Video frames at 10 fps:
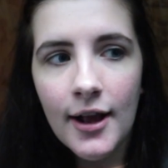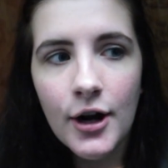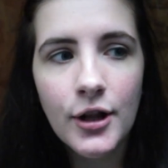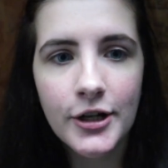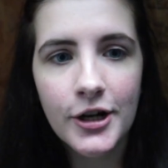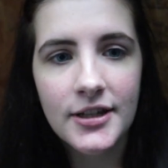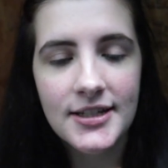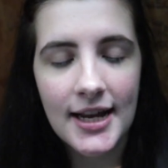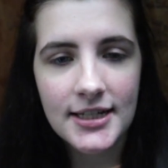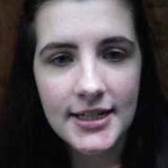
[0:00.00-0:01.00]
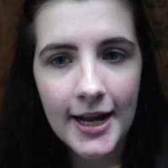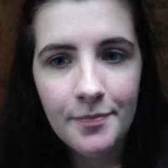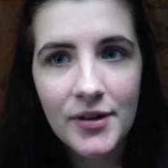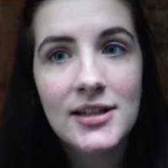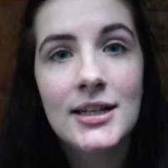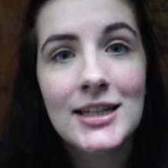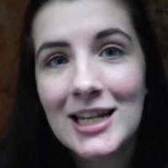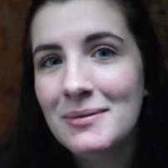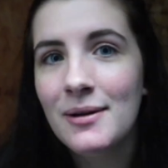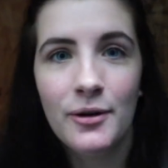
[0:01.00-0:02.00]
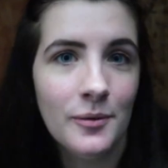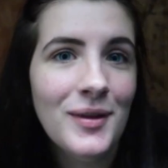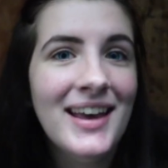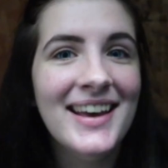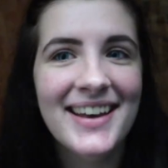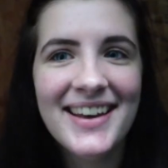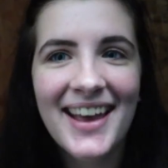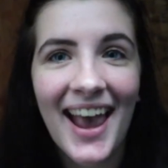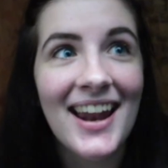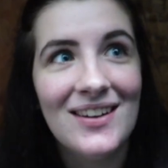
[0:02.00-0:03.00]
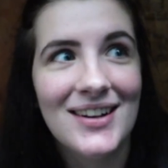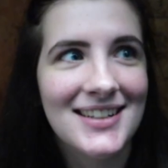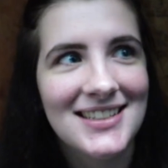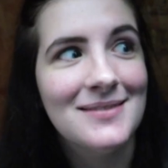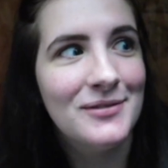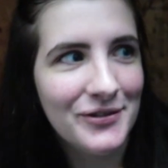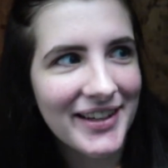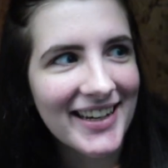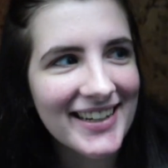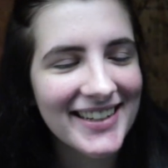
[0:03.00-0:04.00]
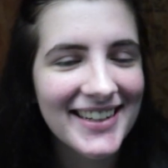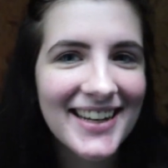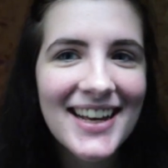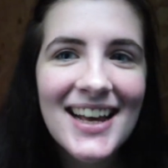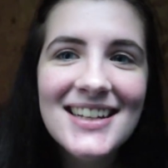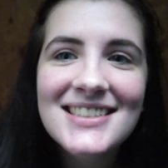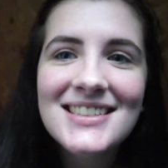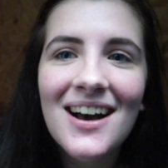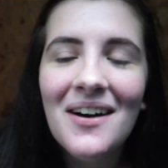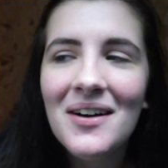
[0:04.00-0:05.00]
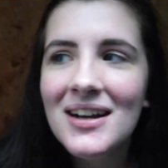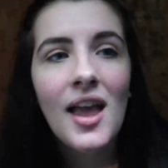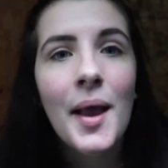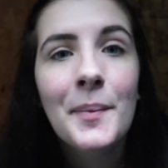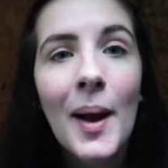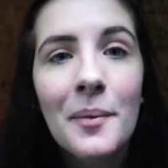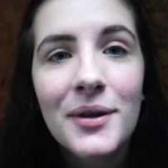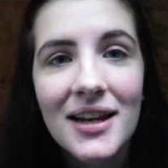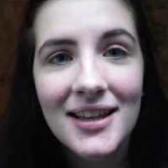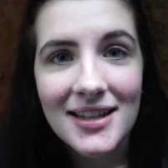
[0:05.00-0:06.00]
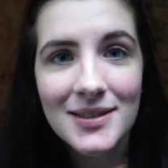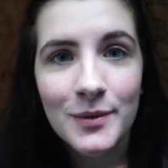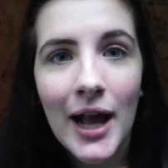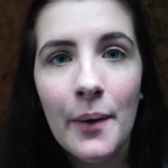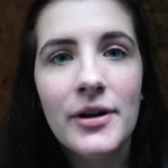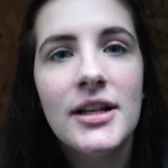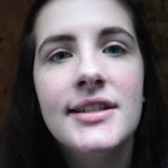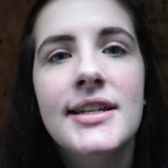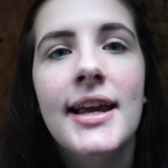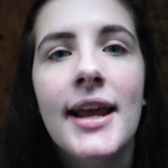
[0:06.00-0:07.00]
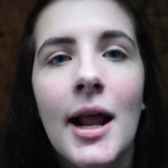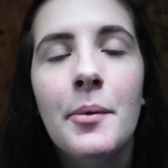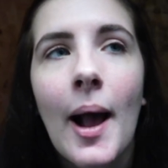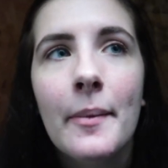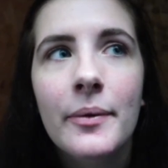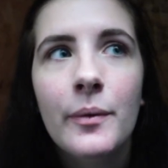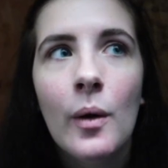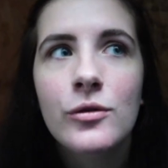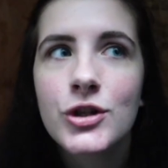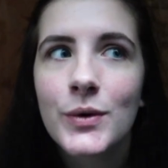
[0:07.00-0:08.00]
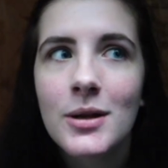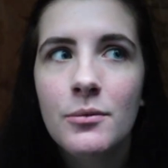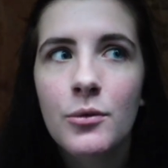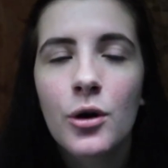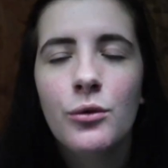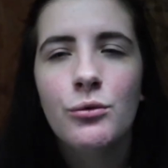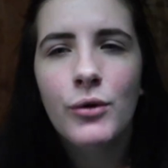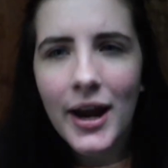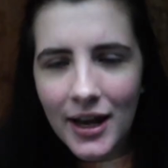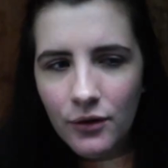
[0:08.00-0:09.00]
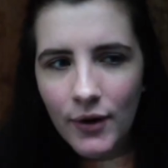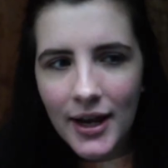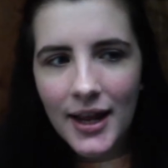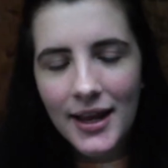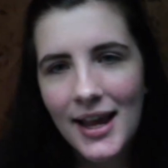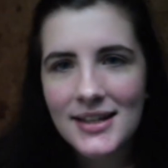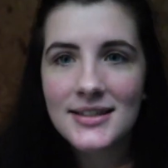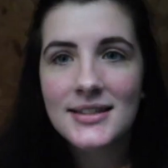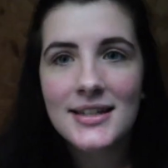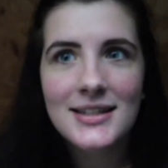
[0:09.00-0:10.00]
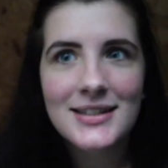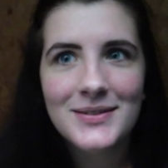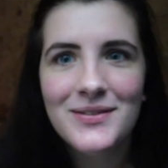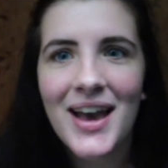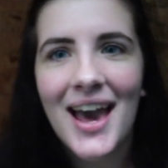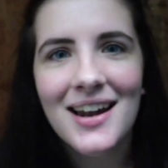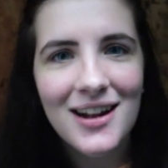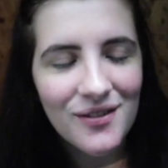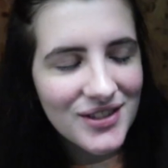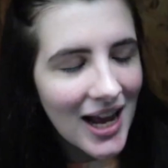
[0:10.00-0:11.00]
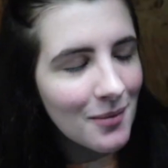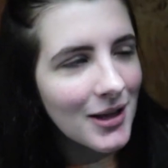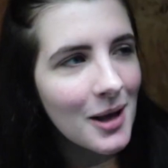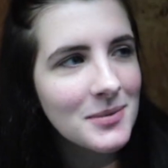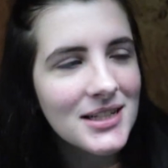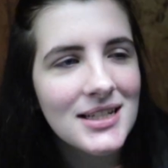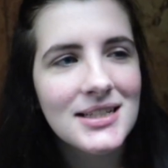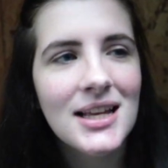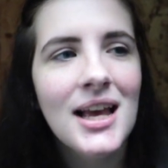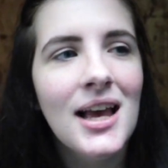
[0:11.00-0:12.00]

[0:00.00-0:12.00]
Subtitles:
earlier in the day today because I cleaned my room and I watched a movie. So I'm probably going to get some client work done tonight and I probably won't do any more writing. And since we've had enough time lapses